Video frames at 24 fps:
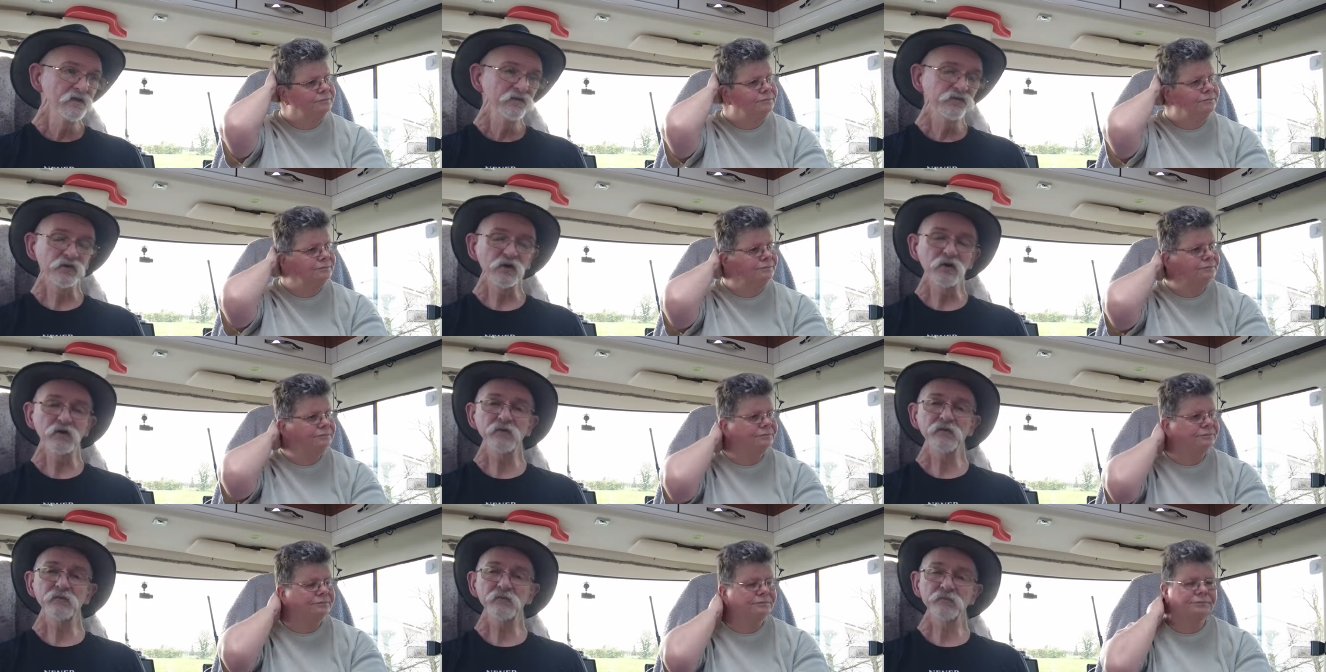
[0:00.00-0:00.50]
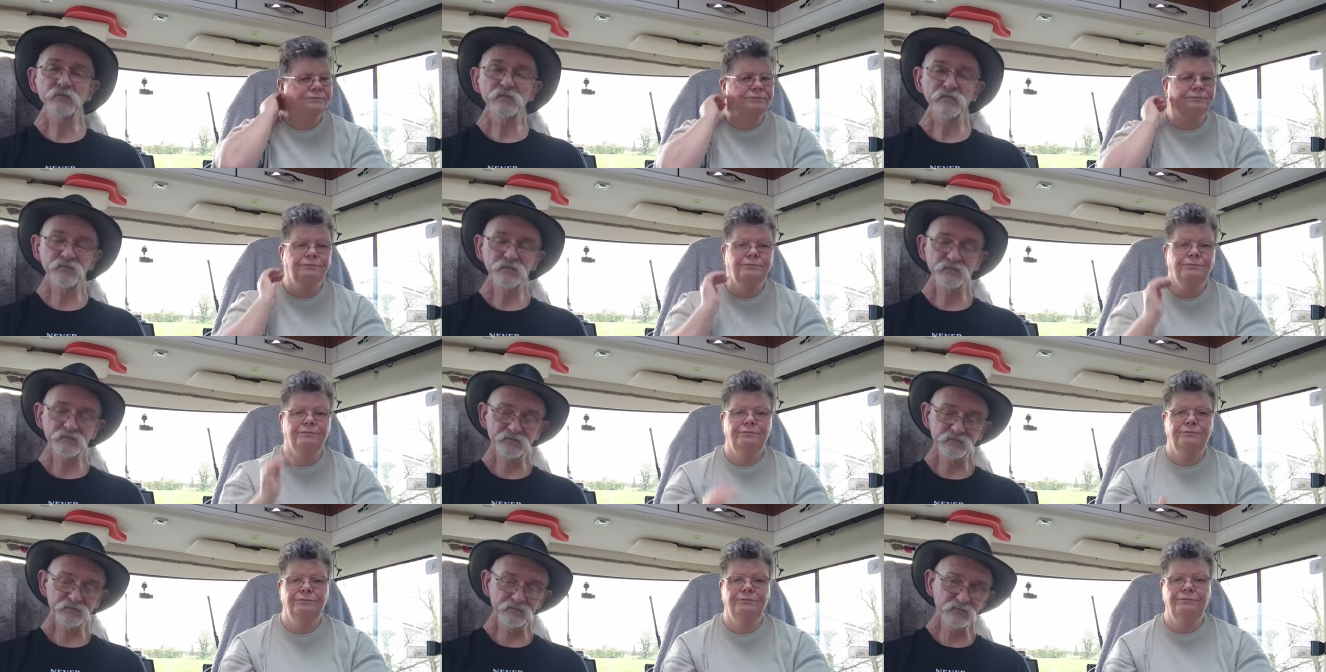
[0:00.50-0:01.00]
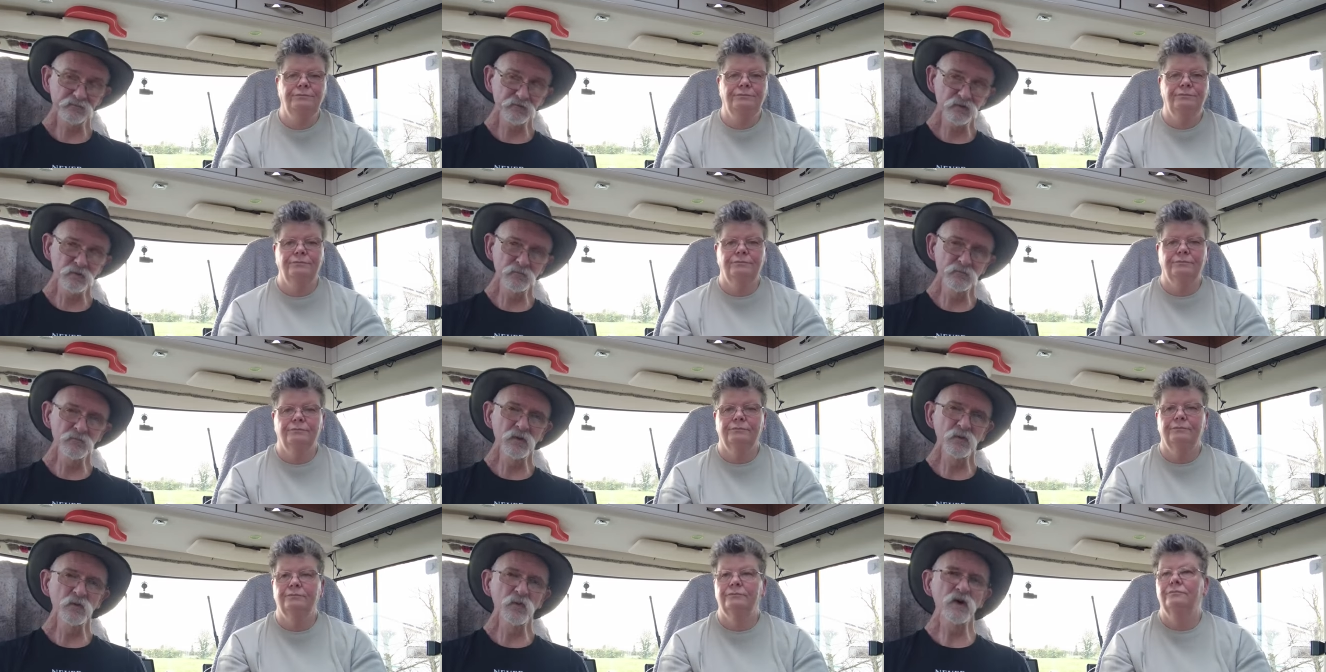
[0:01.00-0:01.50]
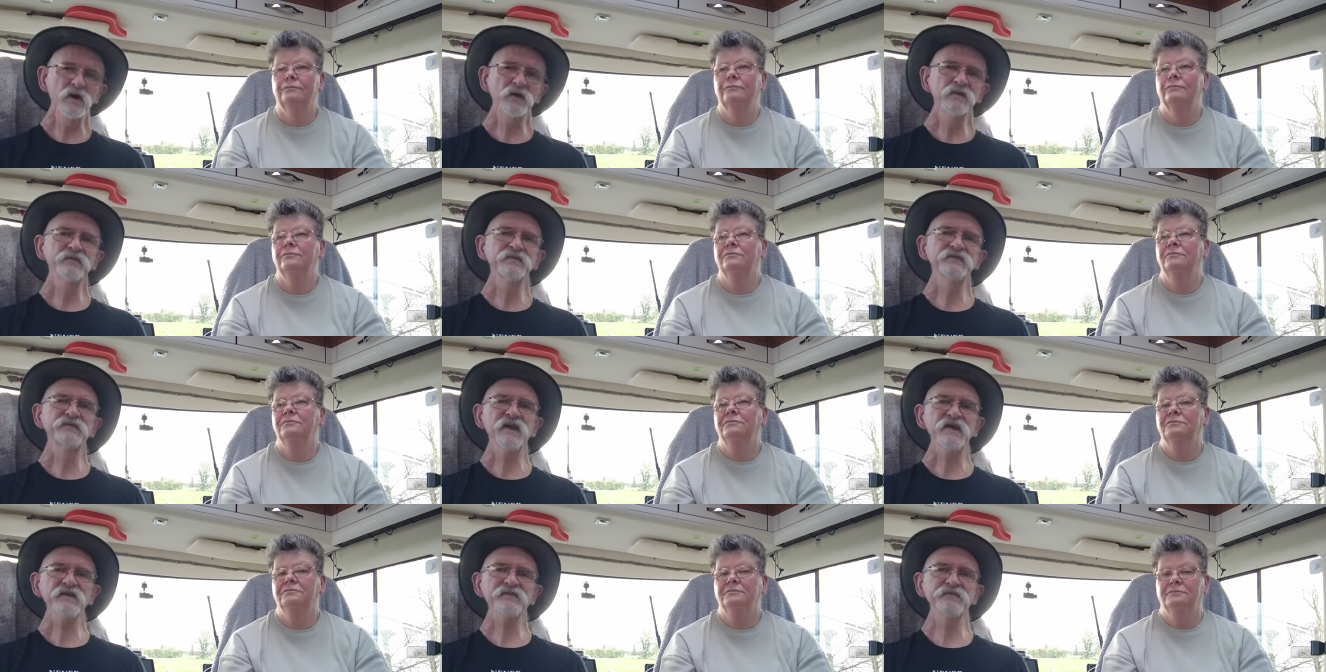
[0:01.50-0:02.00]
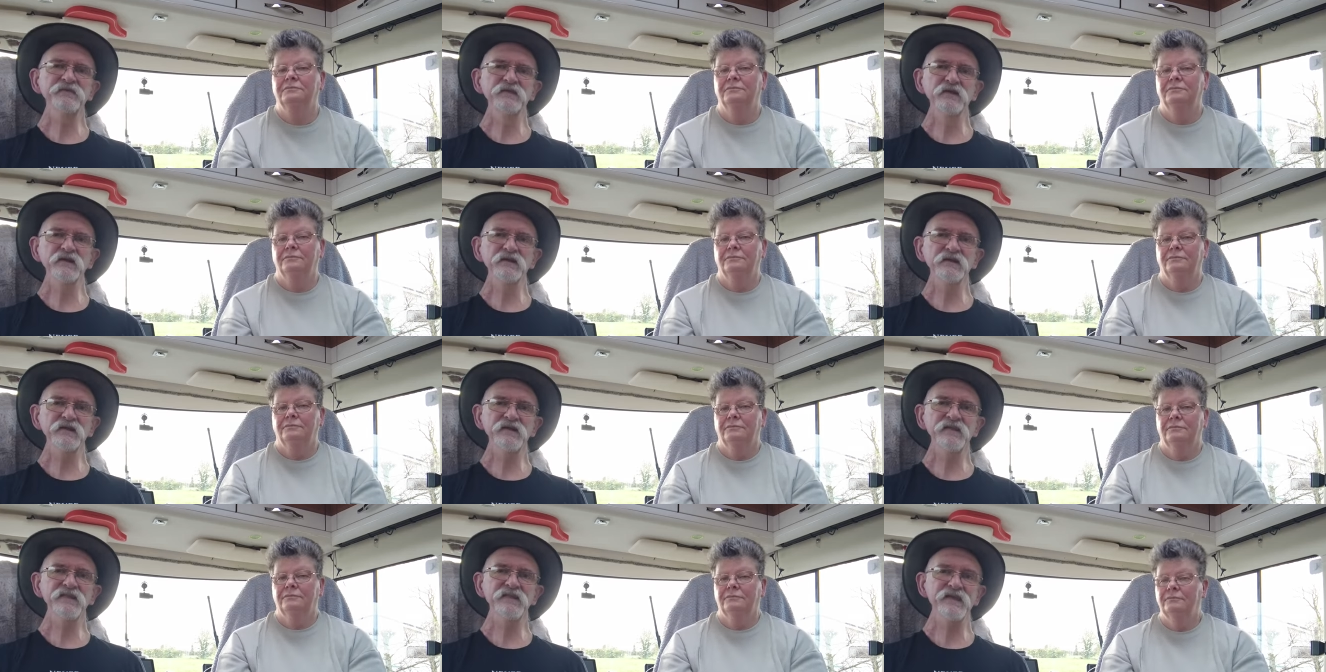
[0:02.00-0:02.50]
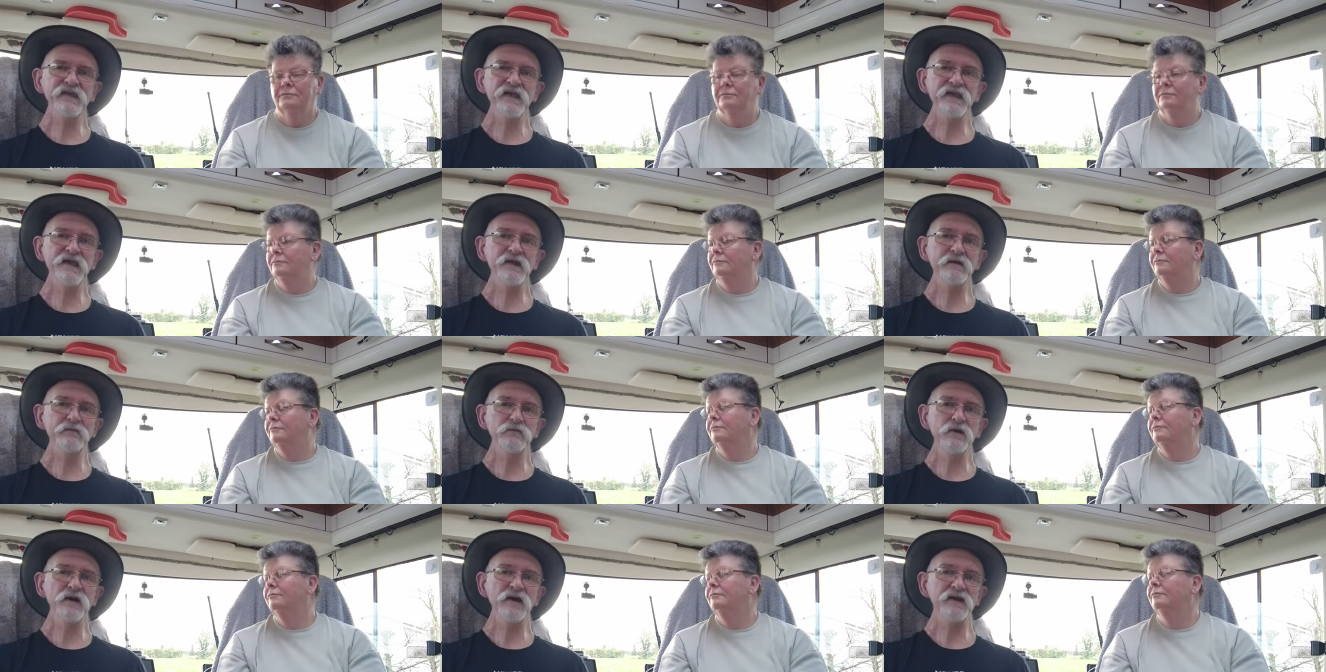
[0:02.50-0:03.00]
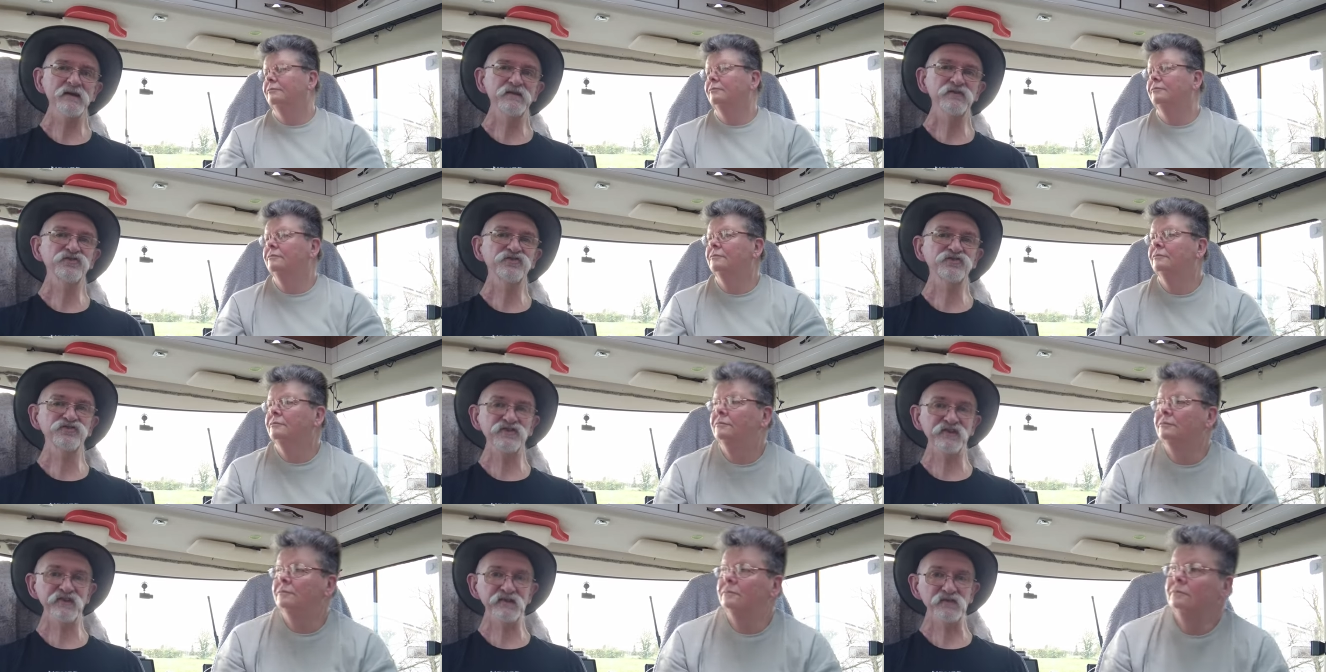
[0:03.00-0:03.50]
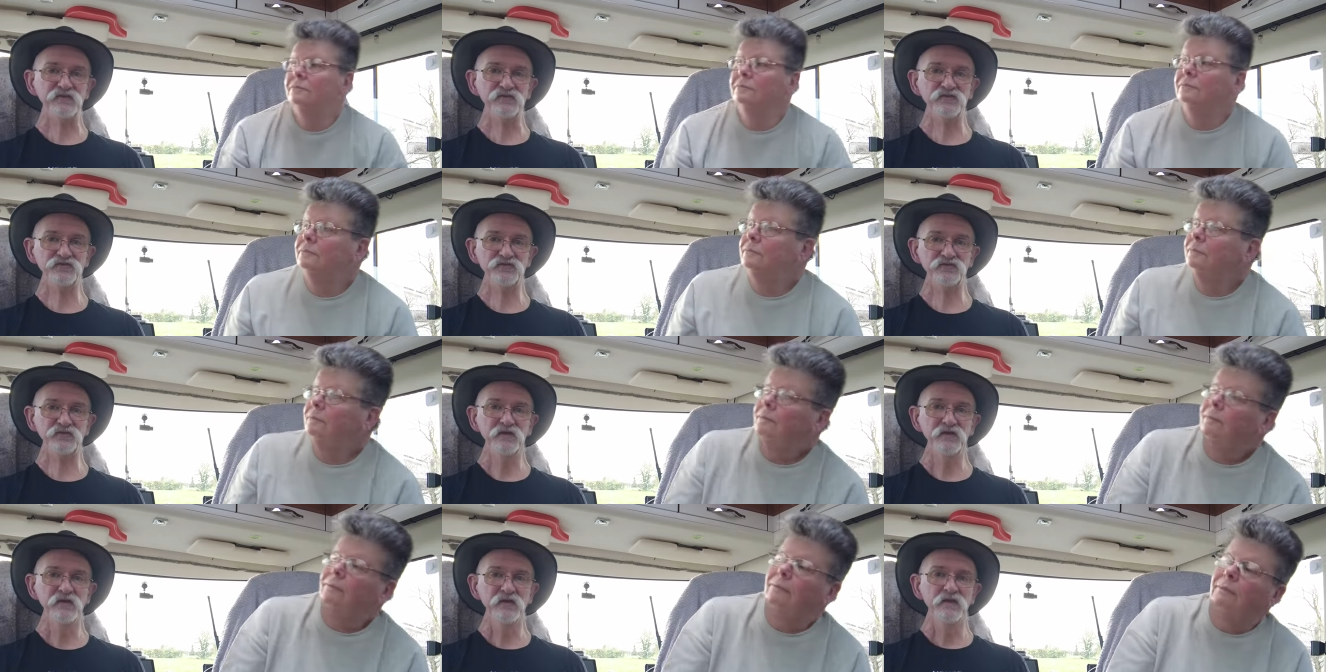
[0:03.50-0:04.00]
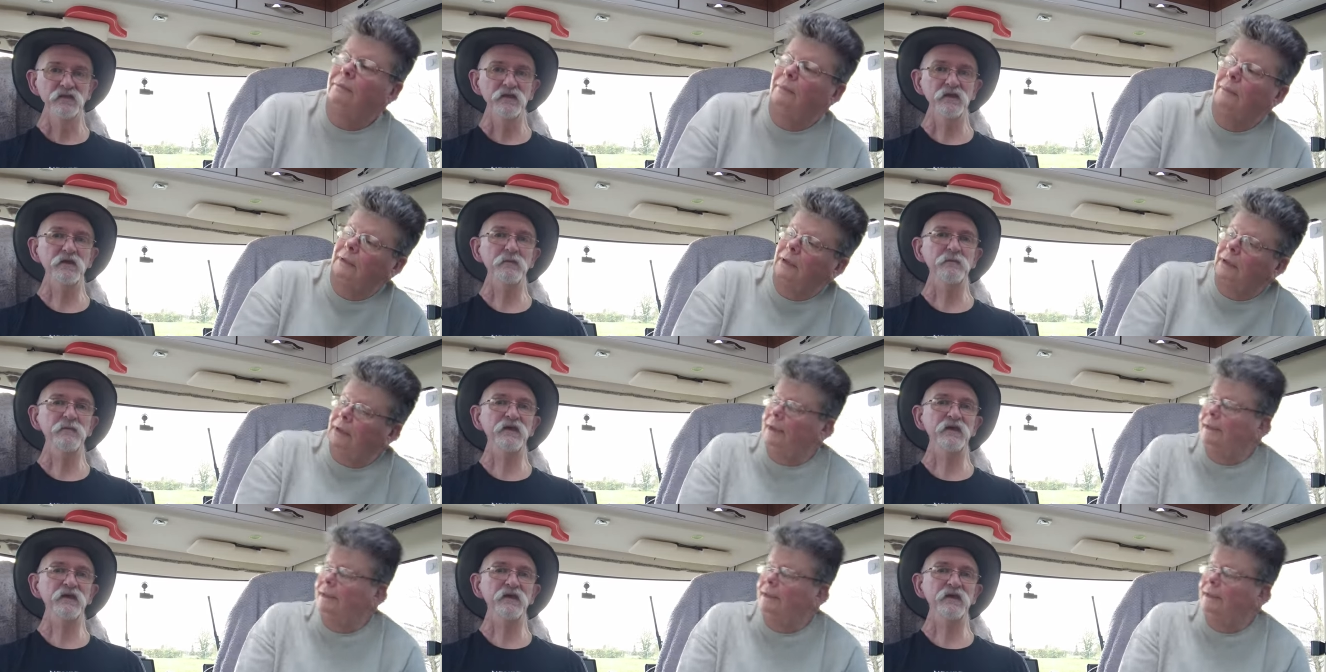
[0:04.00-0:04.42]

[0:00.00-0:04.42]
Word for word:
Speaker 1: so number one, definitely the air ride seats. They